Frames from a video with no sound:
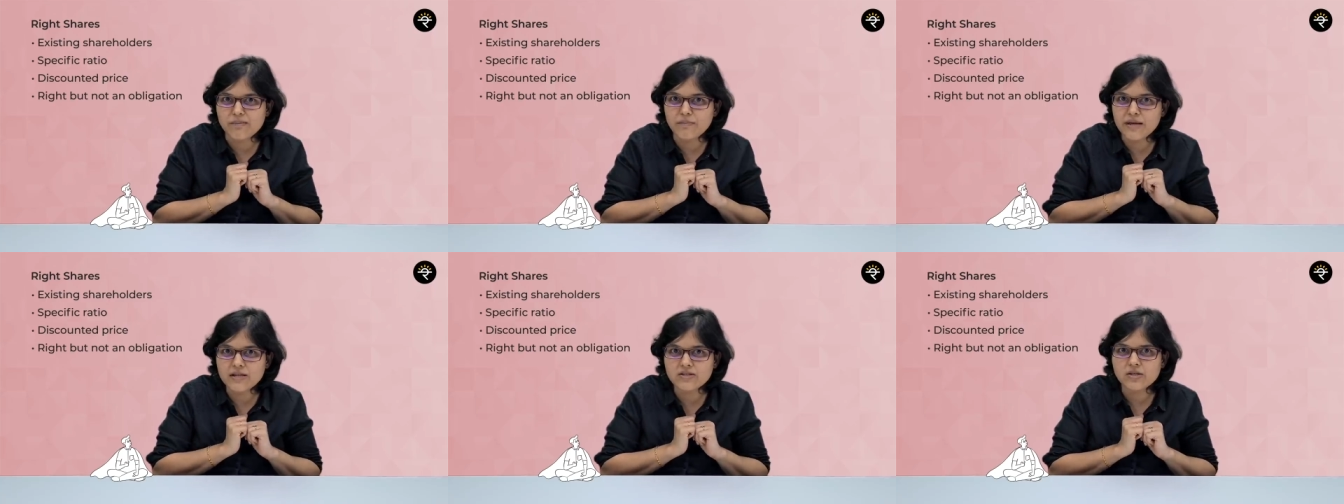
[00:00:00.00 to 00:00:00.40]

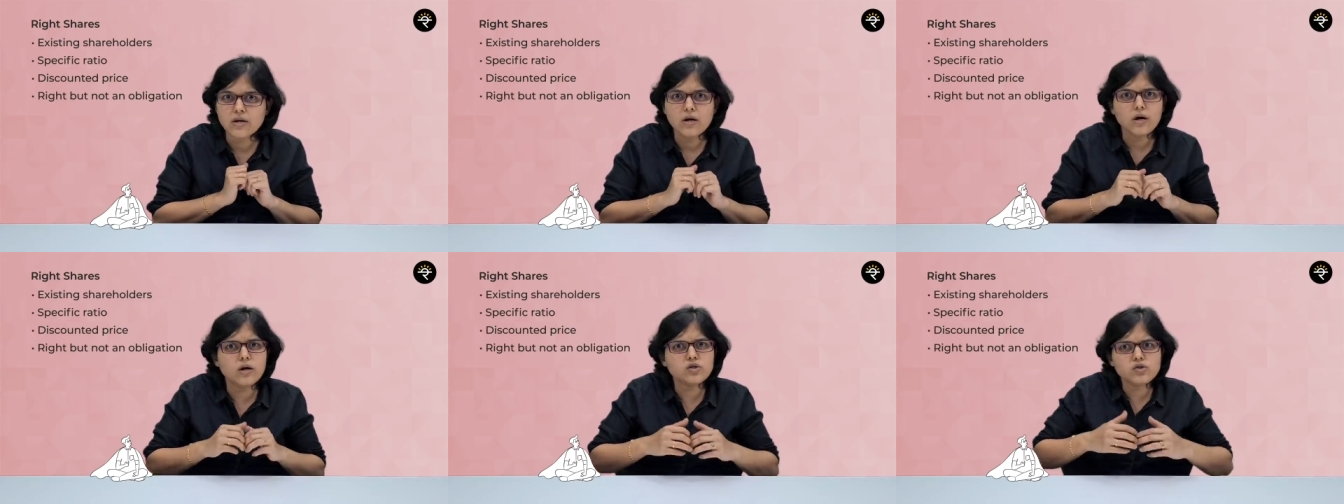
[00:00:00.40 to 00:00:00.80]
Means
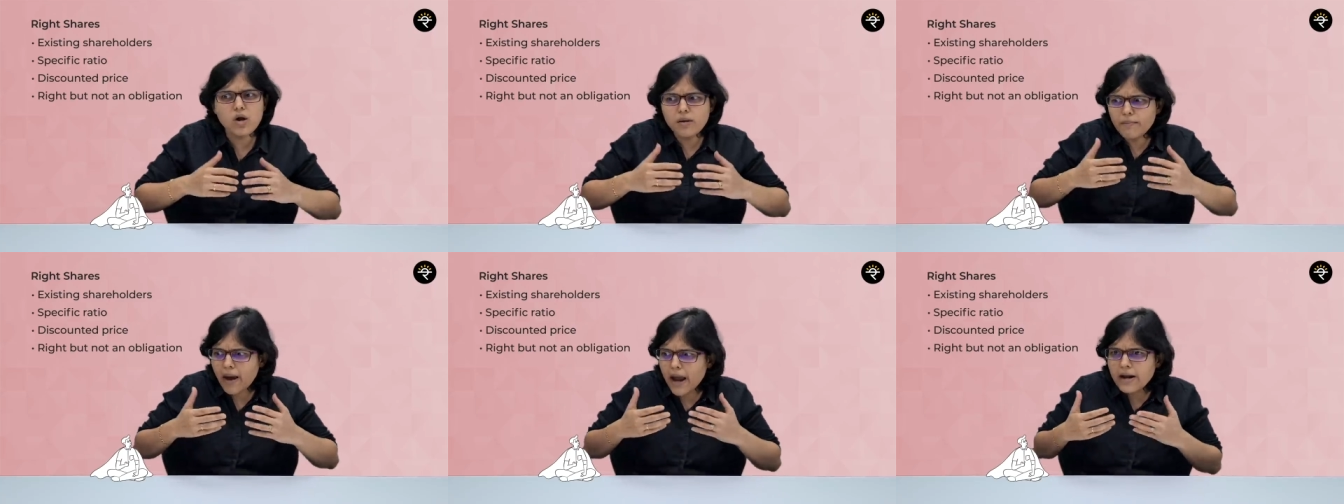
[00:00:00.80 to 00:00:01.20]
it's
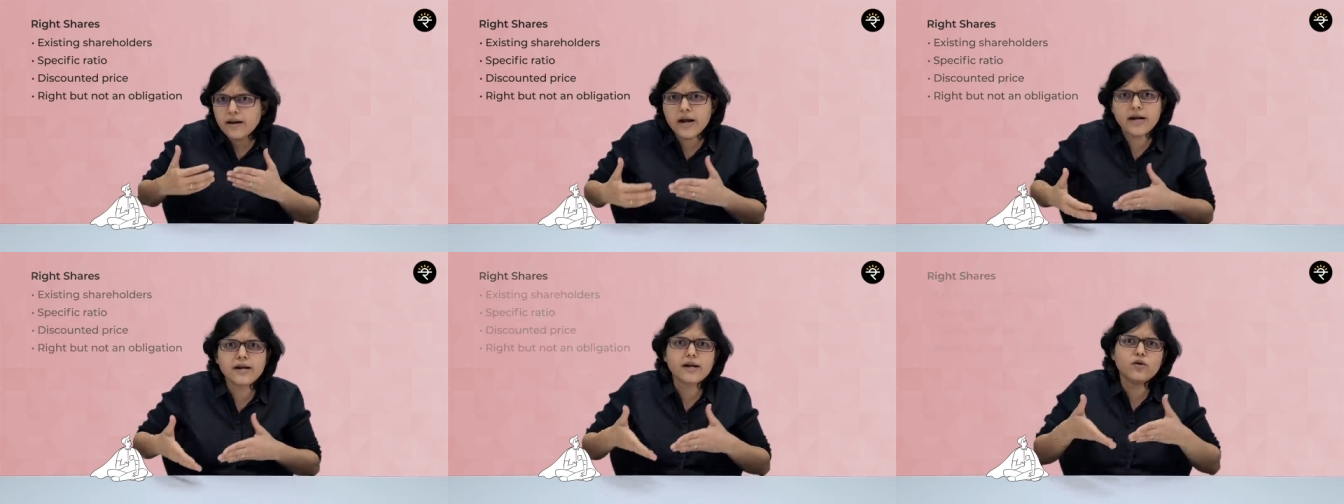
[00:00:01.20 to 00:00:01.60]
not
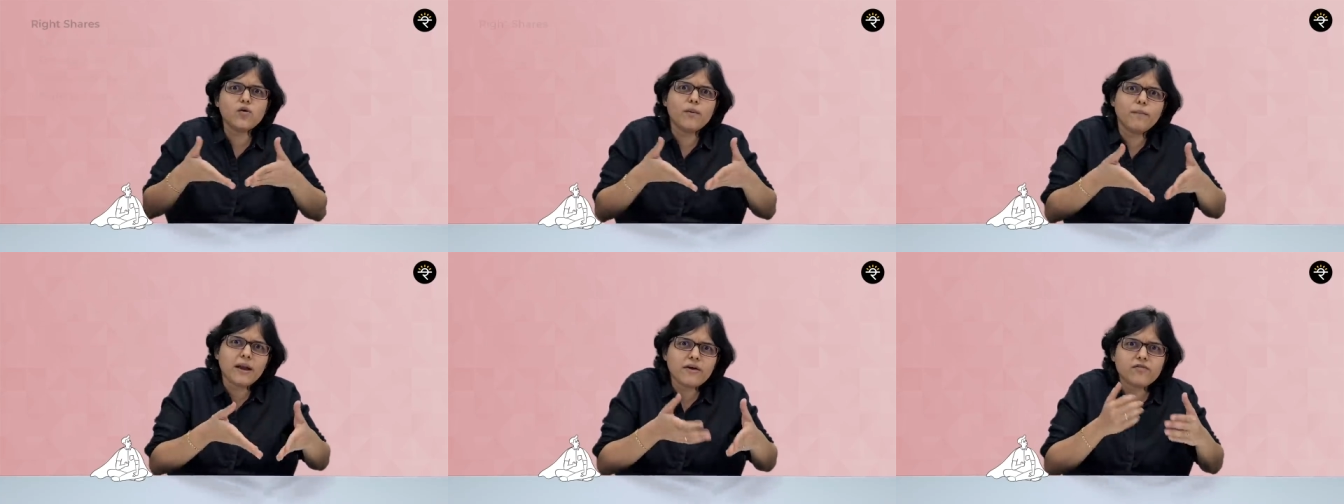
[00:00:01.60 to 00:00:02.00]
mandatory to
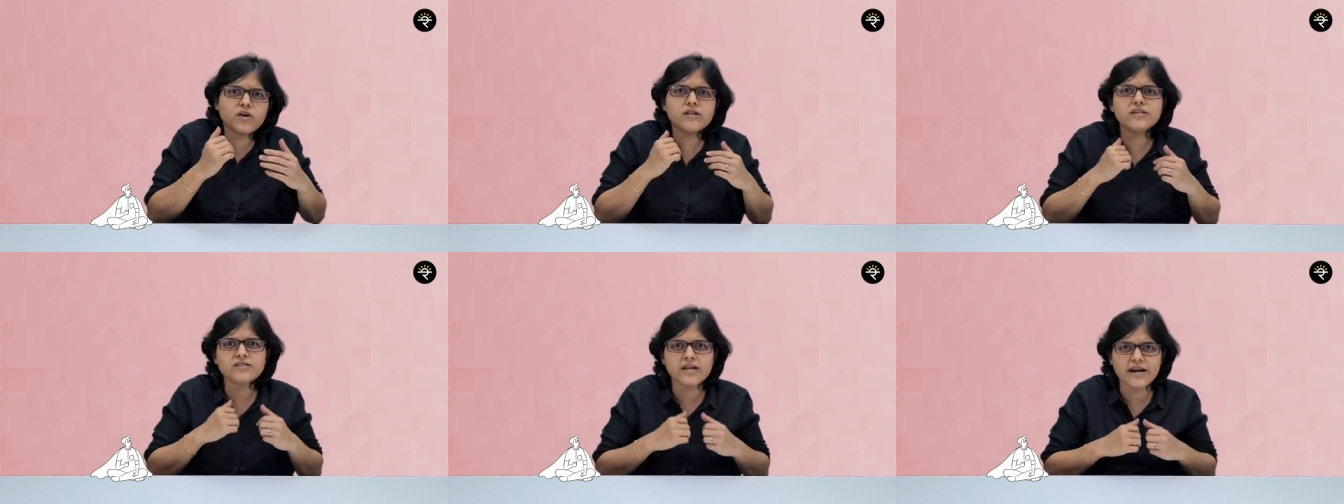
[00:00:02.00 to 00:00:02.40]
apply for
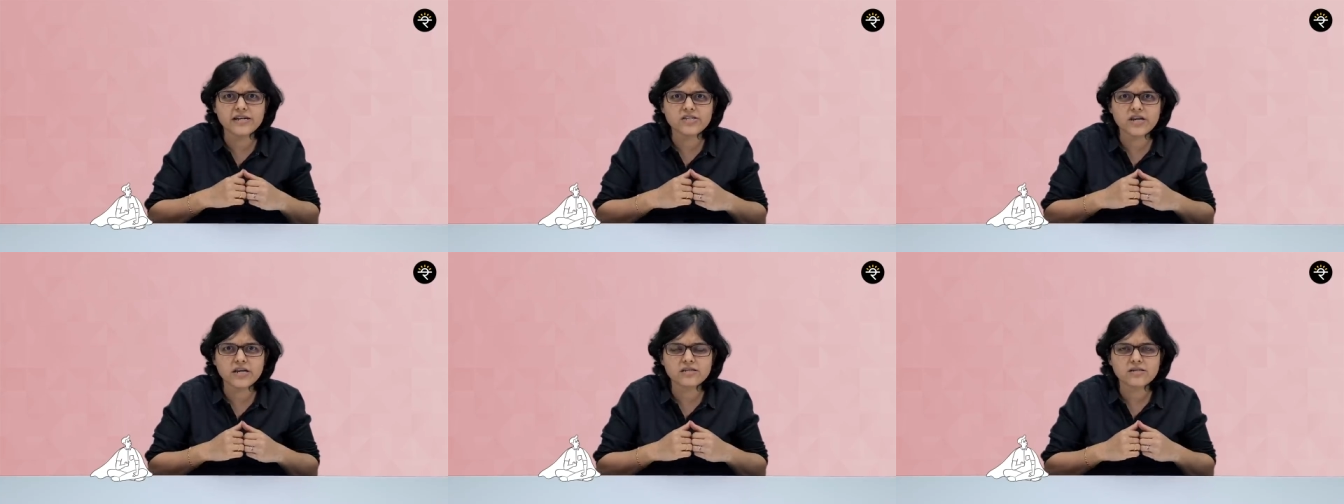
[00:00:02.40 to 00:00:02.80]
these right
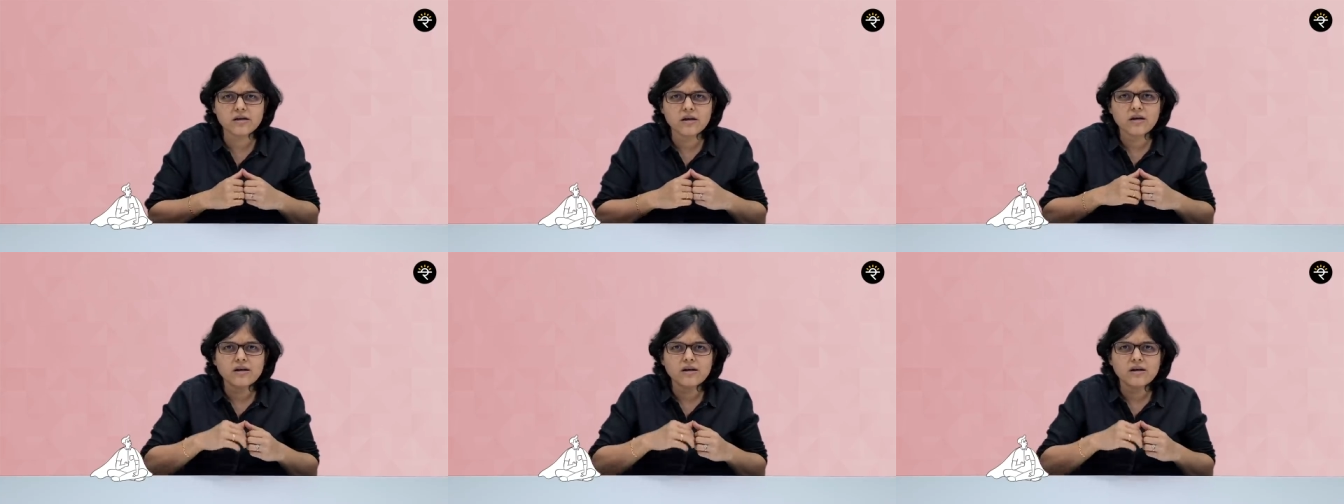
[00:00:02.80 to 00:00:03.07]
shares.